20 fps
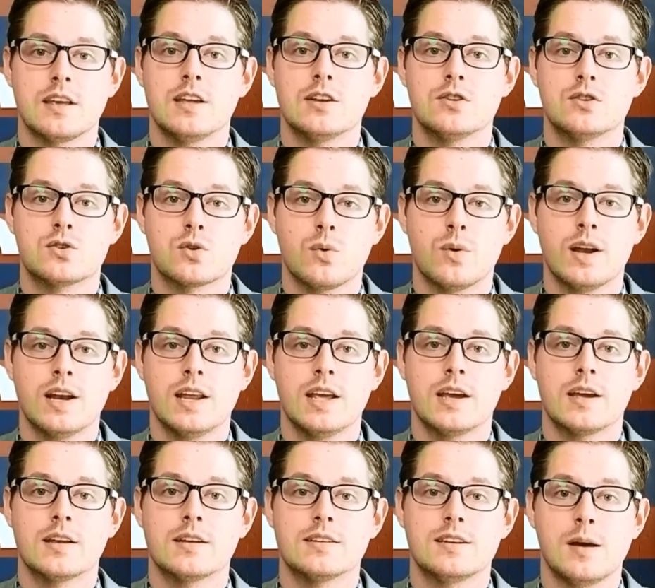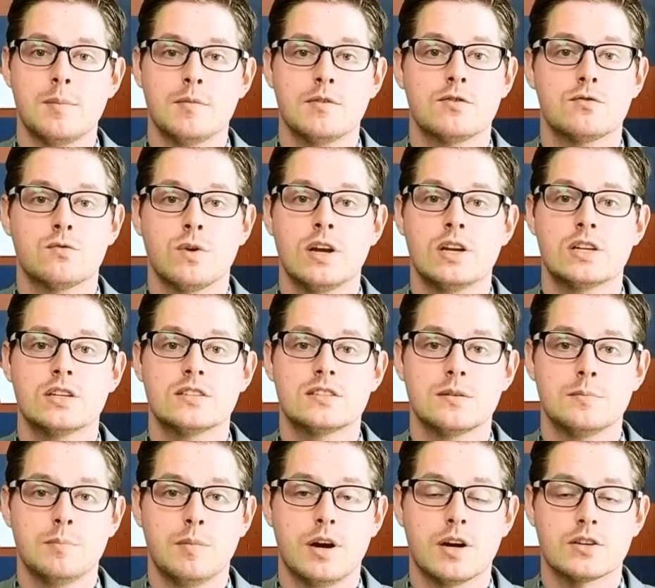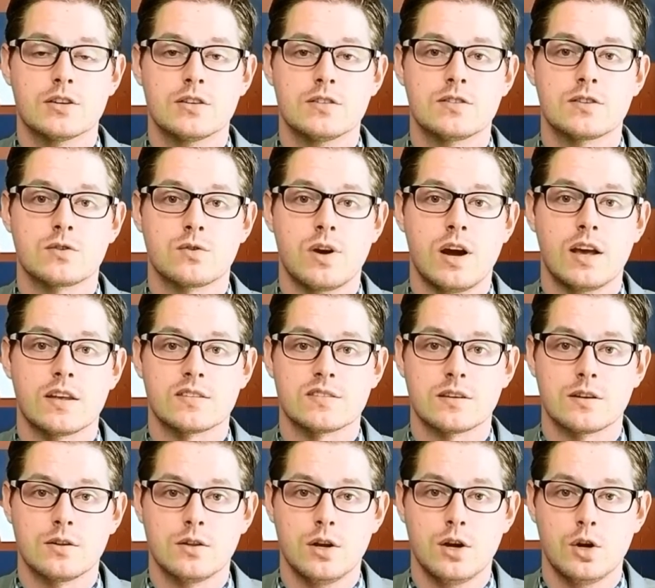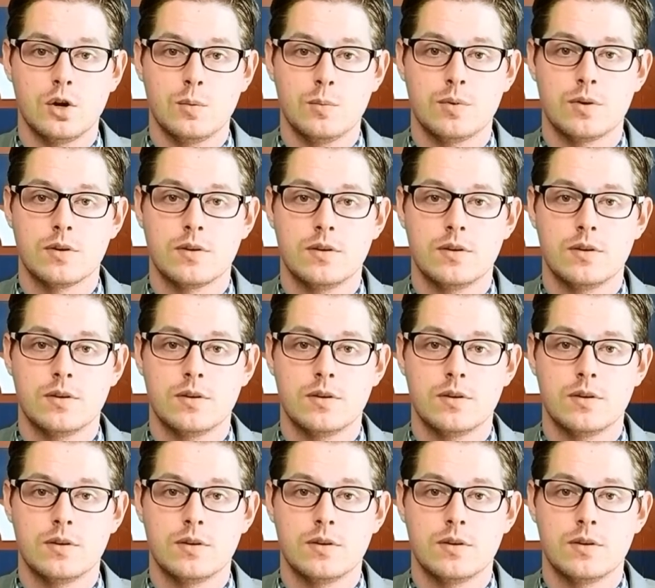and joining demonstrations and marches across the globe.